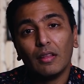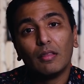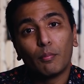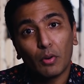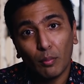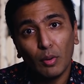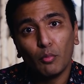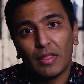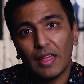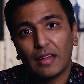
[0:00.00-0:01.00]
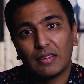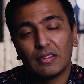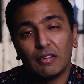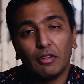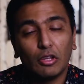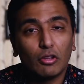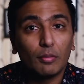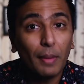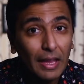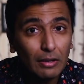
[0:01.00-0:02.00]
The problem with that is even though
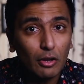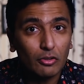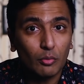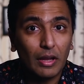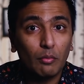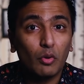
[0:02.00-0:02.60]
the pain goes away,